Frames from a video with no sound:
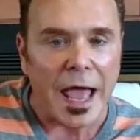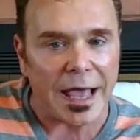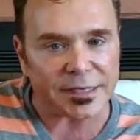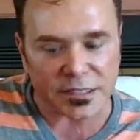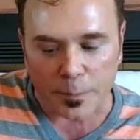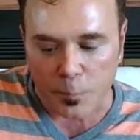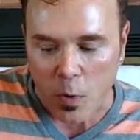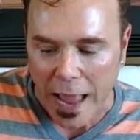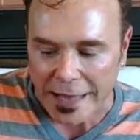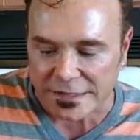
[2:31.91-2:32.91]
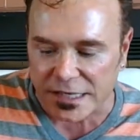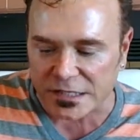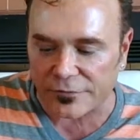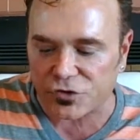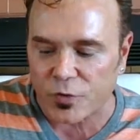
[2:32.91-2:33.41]
as the
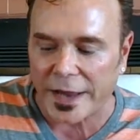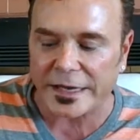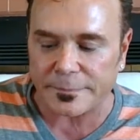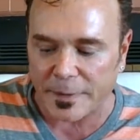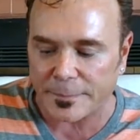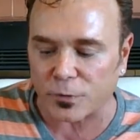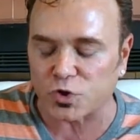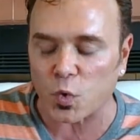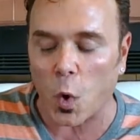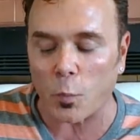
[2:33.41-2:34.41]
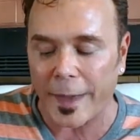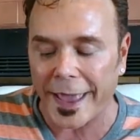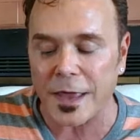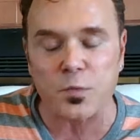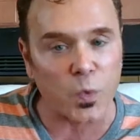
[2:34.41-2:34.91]
practice of training people to
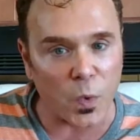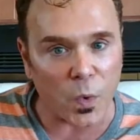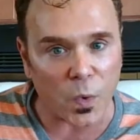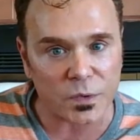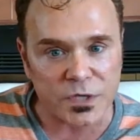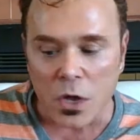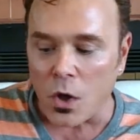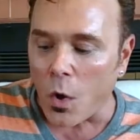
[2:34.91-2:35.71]
obey rules